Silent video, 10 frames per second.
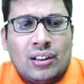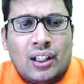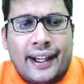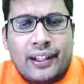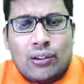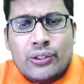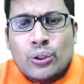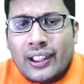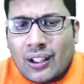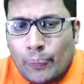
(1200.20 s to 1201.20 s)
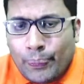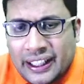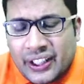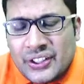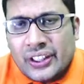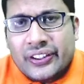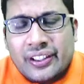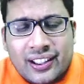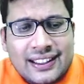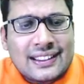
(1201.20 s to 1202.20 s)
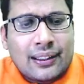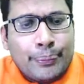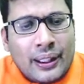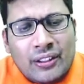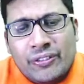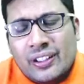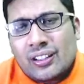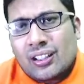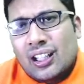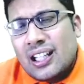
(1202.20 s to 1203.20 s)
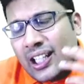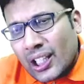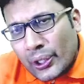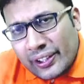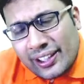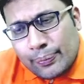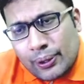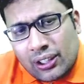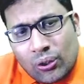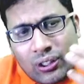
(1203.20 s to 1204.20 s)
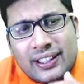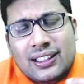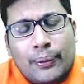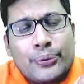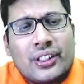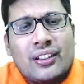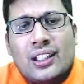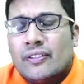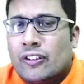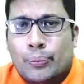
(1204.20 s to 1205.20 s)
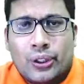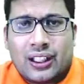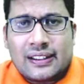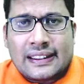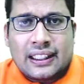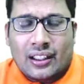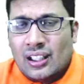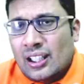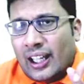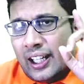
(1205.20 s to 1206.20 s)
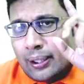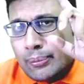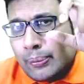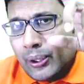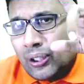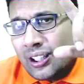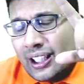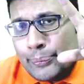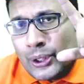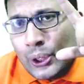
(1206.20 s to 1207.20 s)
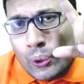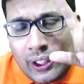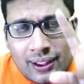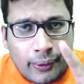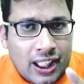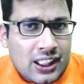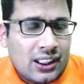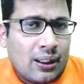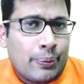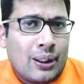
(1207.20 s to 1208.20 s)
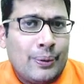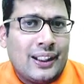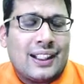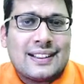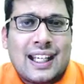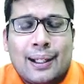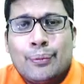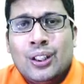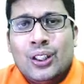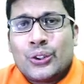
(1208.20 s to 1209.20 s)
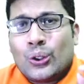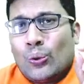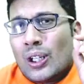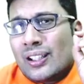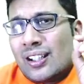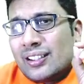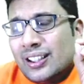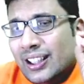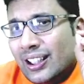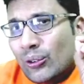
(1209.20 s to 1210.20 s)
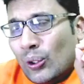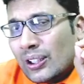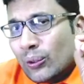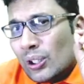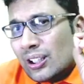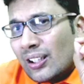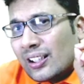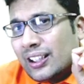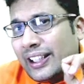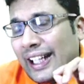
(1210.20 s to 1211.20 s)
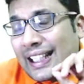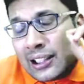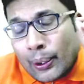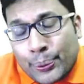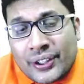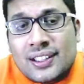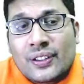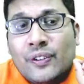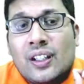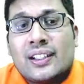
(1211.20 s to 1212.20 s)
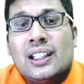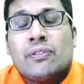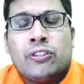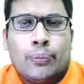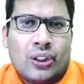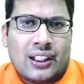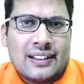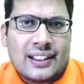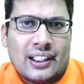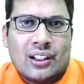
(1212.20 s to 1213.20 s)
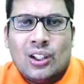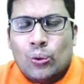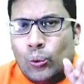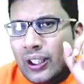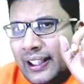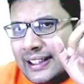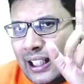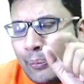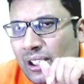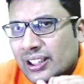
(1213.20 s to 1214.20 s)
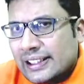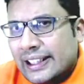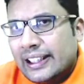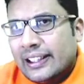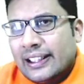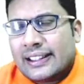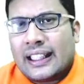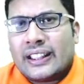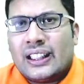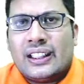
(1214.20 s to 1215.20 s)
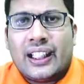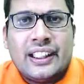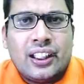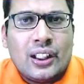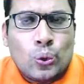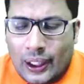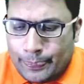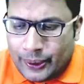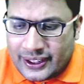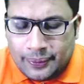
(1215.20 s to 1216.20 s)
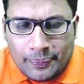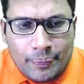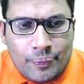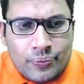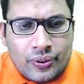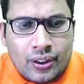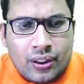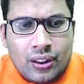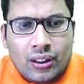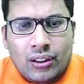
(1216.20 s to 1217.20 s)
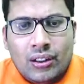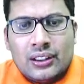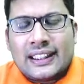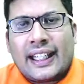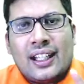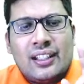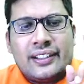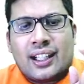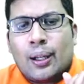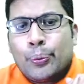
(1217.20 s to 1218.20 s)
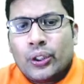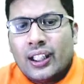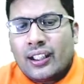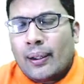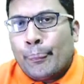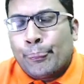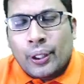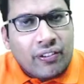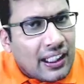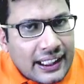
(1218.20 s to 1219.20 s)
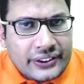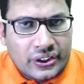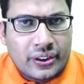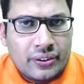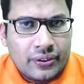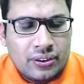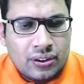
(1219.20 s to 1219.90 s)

and also the complications, risk, benefit, alternative treatment, all this comes under informed consent. And remember, MCQ can be asked in upcoming exam. So what are the what what are the exceptions for the informed consent? One is emergency, section 92 IPC. Second, therapeutic privilege.